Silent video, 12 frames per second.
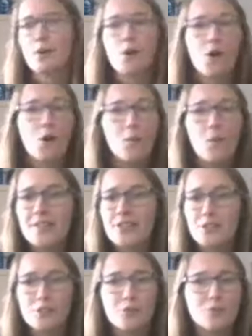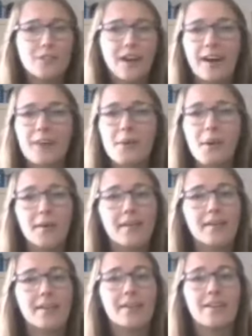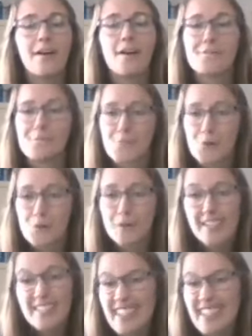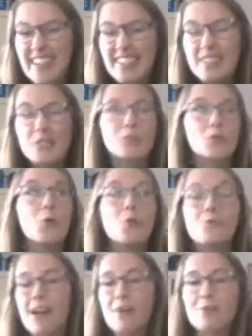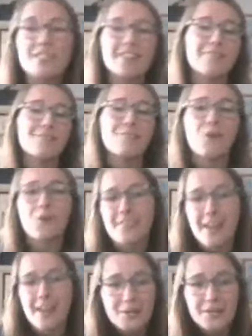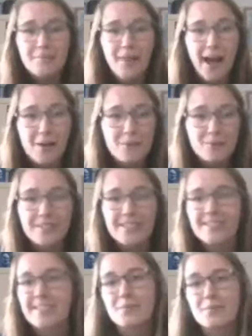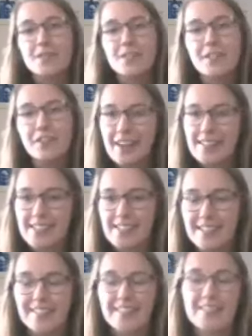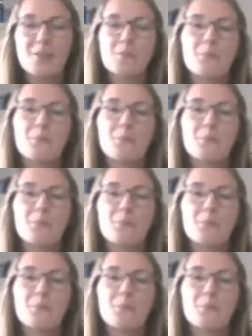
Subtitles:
eating 1 to 2 tons of food a day, 2,000 to 4,000 pounds. It's absolutely crazy.